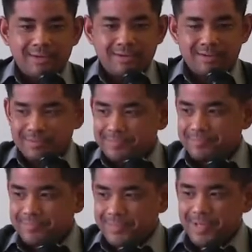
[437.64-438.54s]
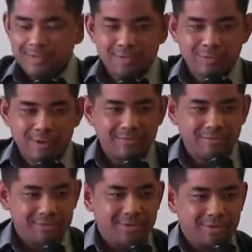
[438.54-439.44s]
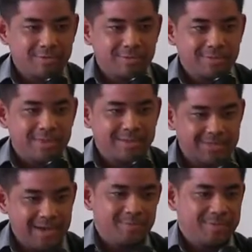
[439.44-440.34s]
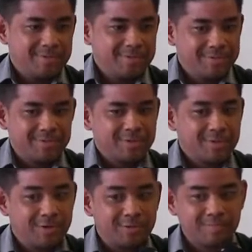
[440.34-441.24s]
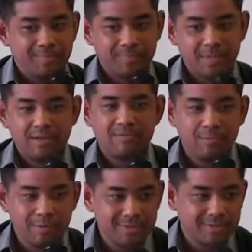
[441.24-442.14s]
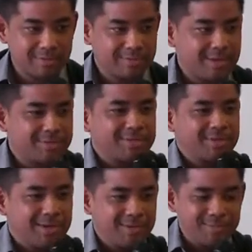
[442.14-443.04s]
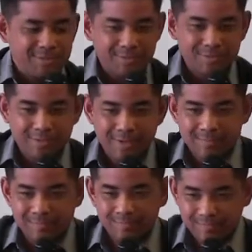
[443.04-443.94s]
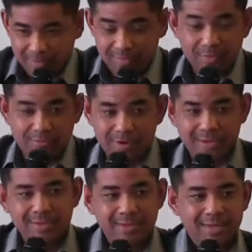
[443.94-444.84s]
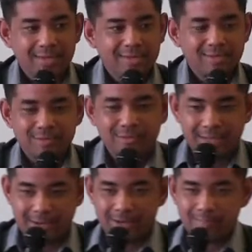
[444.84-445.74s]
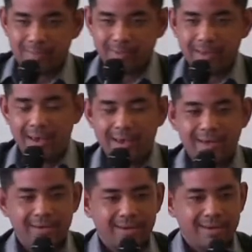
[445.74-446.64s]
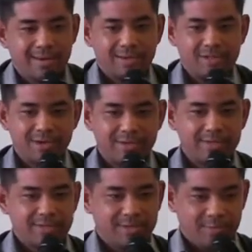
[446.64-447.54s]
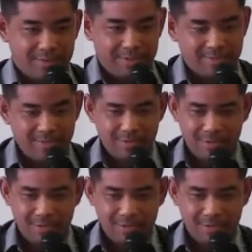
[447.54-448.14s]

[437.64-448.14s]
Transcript: oh, I'm so grateful to the Lord that this happened. So if you want to, now's the time to feel free to stand up and share a testimony